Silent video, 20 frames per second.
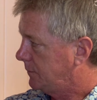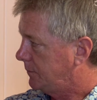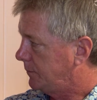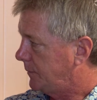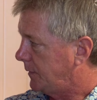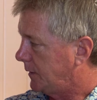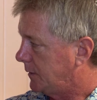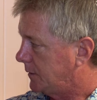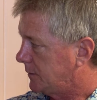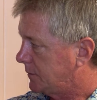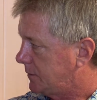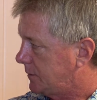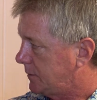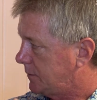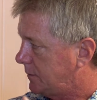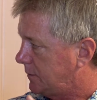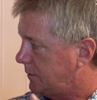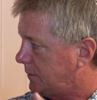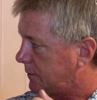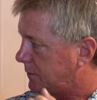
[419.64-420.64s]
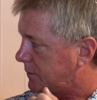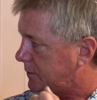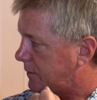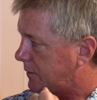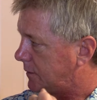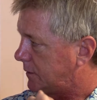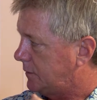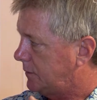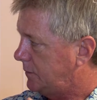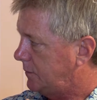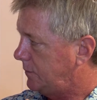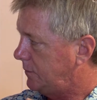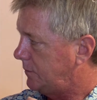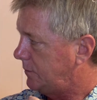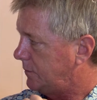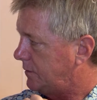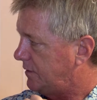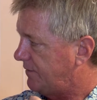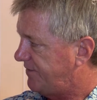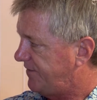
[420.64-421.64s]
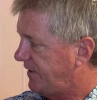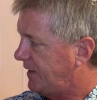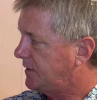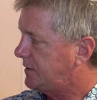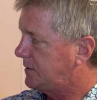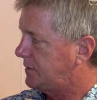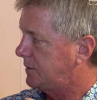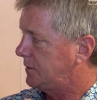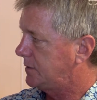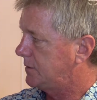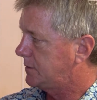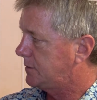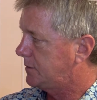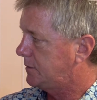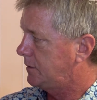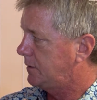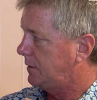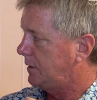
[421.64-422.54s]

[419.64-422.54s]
because those are the two defenses